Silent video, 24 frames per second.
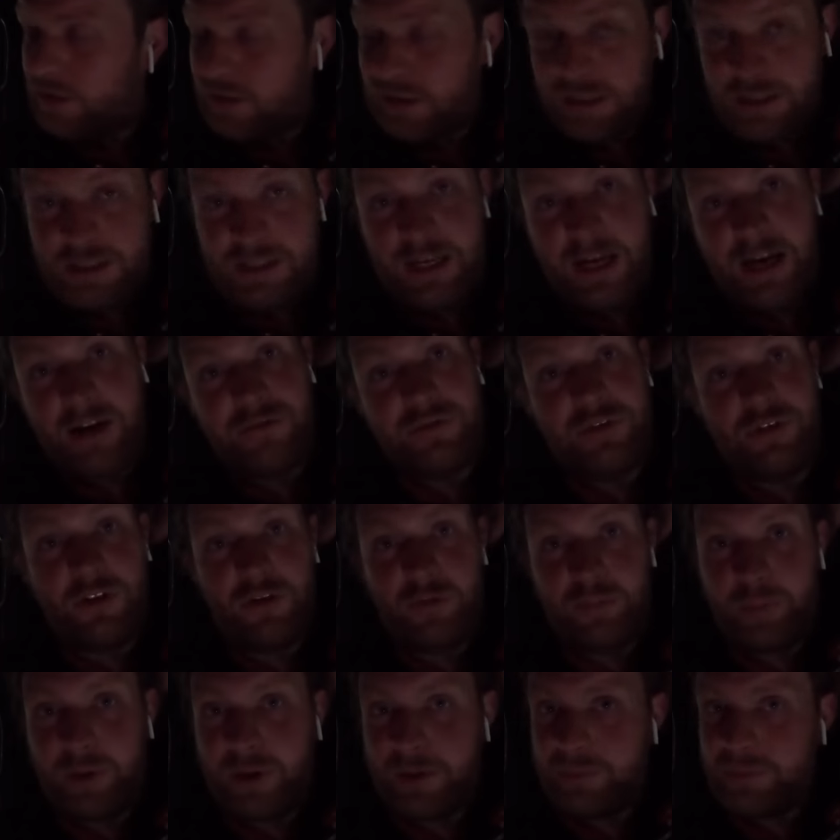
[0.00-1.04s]
didn't have
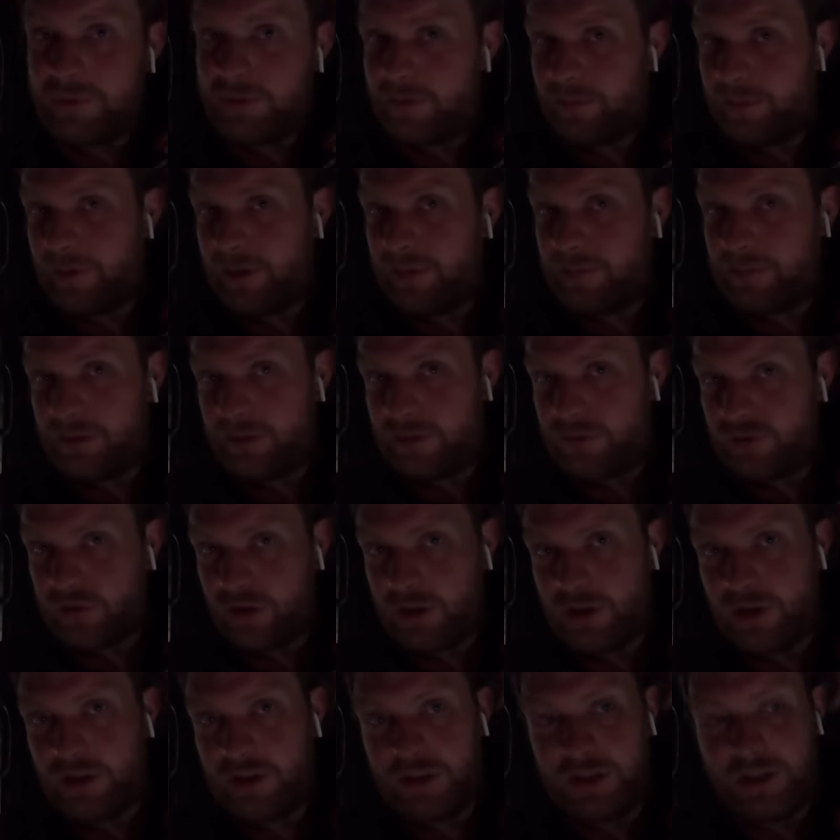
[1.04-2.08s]
enough people to be able to
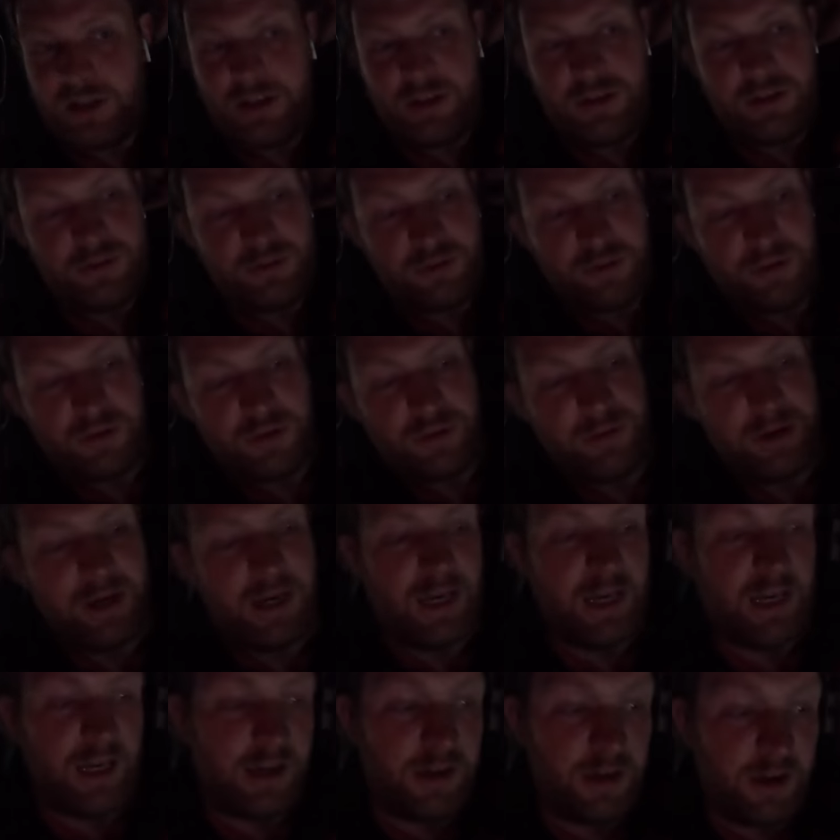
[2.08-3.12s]
draw the stone
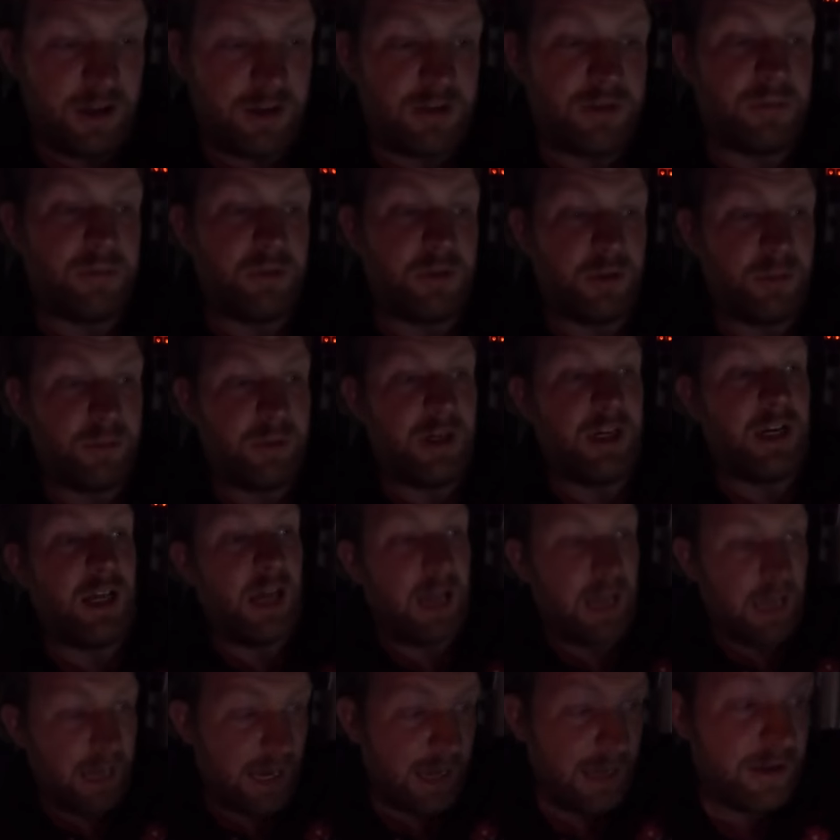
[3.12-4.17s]
away it also would have been
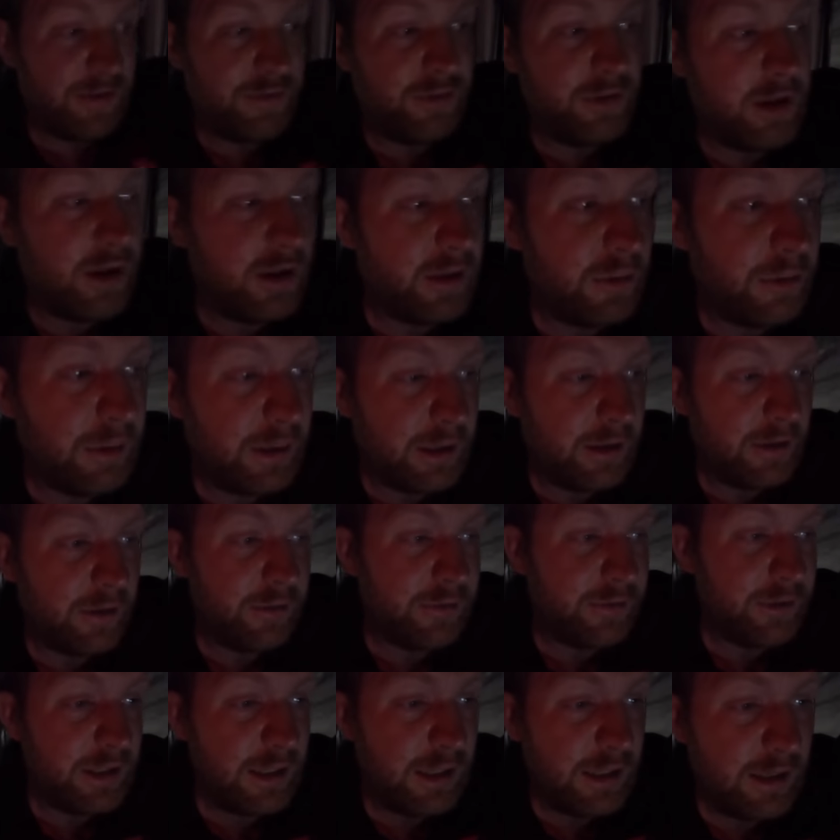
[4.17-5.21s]
a heck of a lot quicker
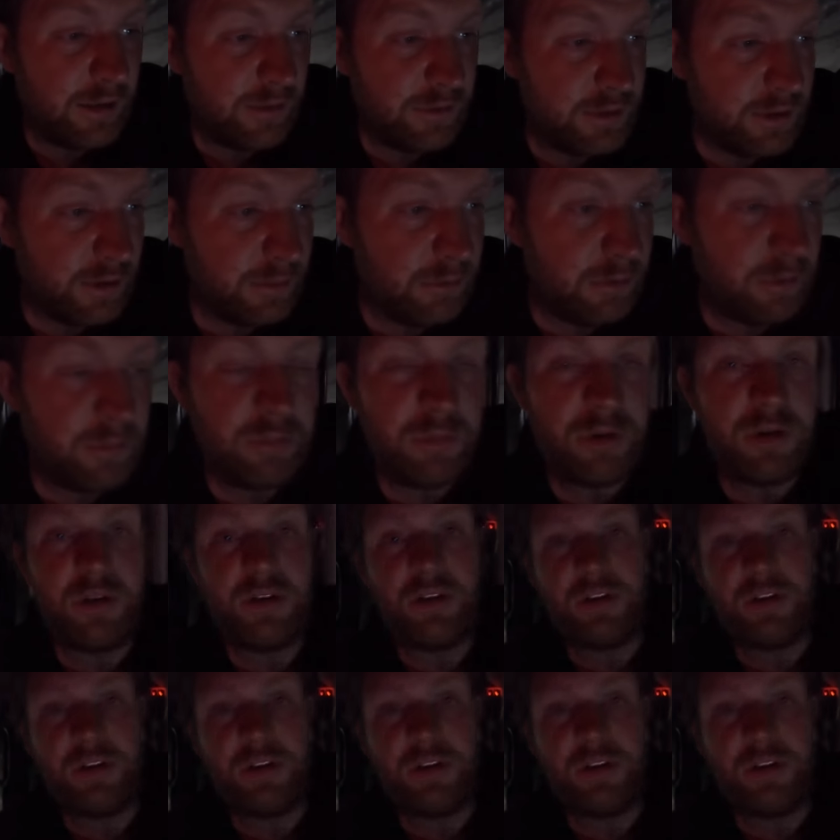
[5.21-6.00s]
if I did have someone but